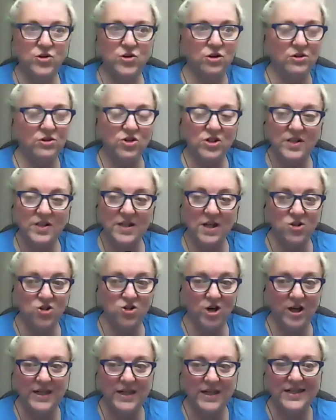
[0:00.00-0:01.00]
such
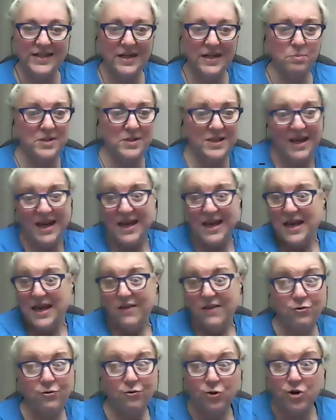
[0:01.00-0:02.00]
great tips.
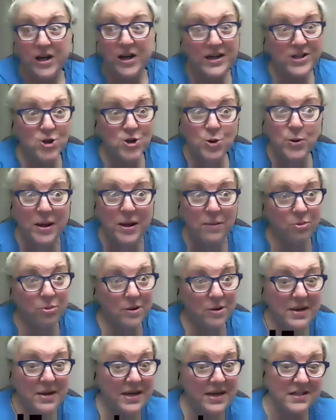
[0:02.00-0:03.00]
Free to
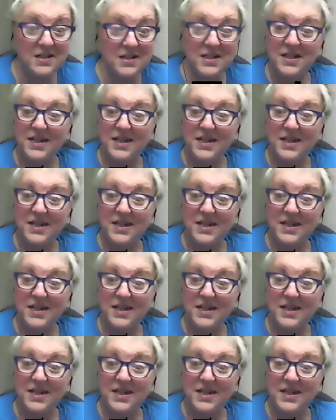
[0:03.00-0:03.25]
implement.